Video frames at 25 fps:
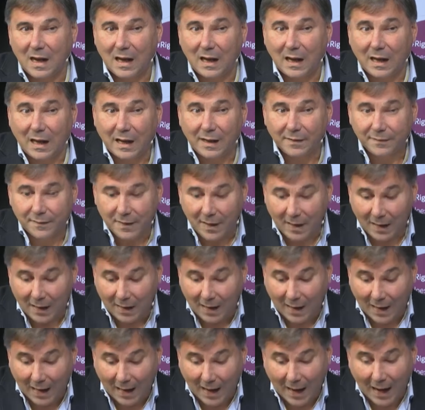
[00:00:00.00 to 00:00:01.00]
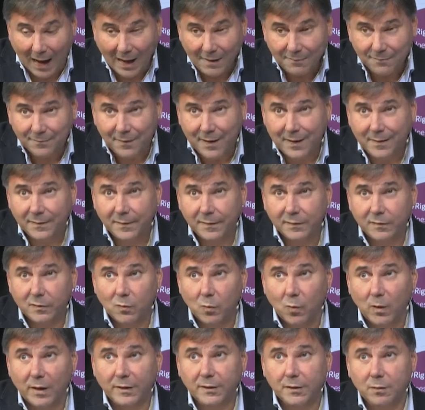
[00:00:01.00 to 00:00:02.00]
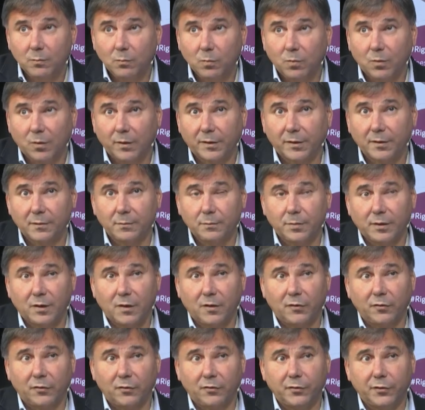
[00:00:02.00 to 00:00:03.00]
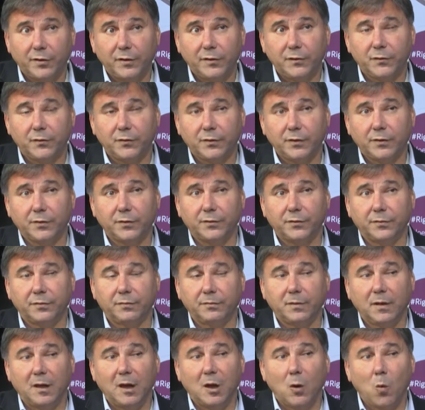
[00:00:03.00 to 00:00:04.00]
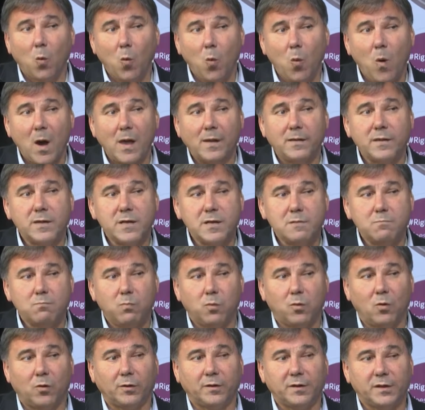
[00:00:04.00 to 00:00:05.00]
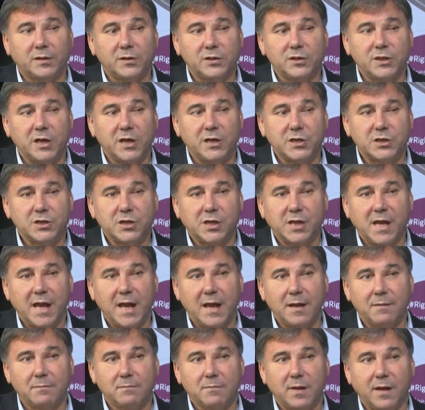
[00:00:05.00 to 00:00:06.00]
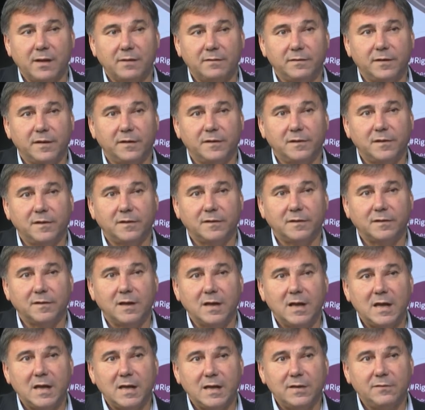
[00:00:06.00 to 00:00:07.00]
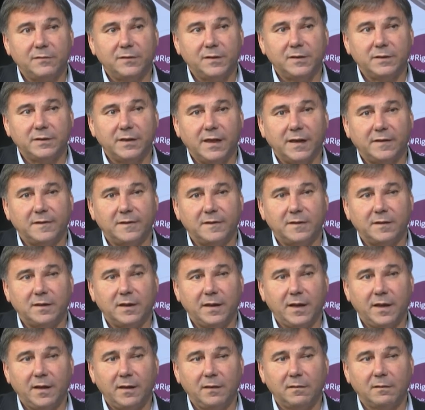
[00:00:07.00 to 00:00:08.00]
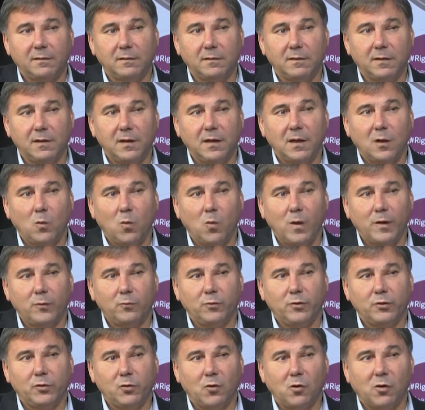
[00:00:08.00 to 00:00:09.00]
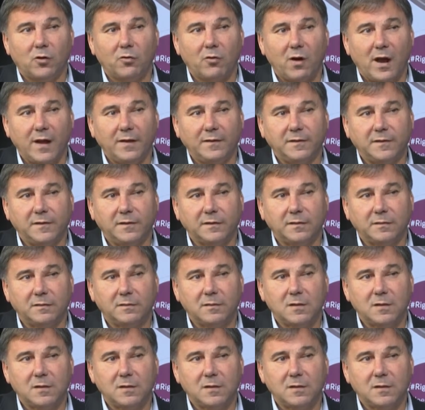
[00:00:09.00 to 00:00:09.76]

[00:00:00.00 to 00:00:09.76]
And I find this quite important because on this field, one important change came, and this is if till yesterday, when we talk rights,